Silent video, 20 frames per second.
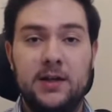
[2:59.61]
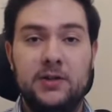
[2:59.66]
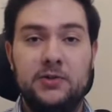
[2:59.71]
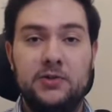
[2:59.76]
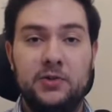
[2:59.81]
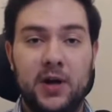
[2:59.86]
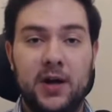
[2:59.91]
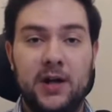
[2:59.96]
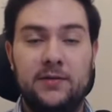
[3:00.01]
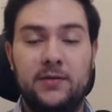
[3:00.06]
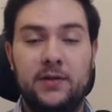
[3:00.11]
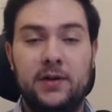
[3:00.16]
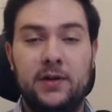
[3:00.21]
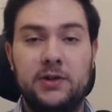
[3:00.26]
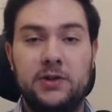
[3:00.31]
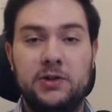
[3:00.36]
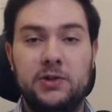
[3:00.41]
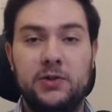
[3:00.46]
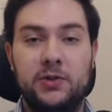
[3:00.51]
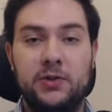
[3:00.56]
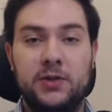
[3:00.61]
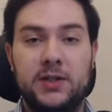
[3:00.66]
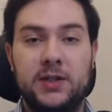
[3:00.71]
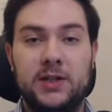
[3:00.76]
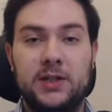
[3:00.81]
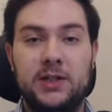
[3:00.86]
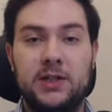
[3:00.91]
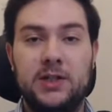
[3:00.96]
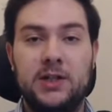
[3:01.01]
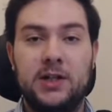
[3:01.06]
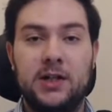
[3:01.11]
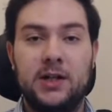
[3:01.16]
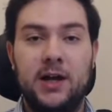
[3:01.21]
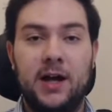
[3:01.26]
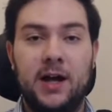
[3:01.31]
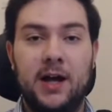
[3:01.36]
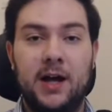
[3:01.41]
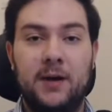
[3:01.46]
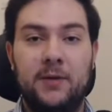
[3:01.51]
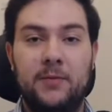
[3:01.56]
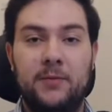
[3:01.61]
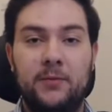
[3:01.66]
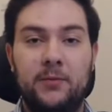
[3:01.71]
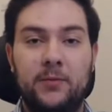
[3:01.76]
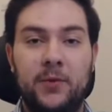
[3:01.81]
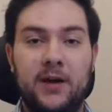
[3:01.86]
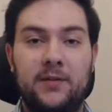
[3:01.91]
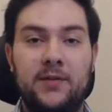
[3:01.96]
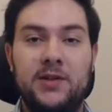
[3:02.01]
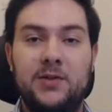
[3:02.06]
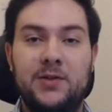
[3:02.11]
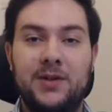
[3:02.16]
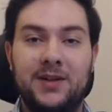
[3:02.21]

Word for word: driver shortage, um, having to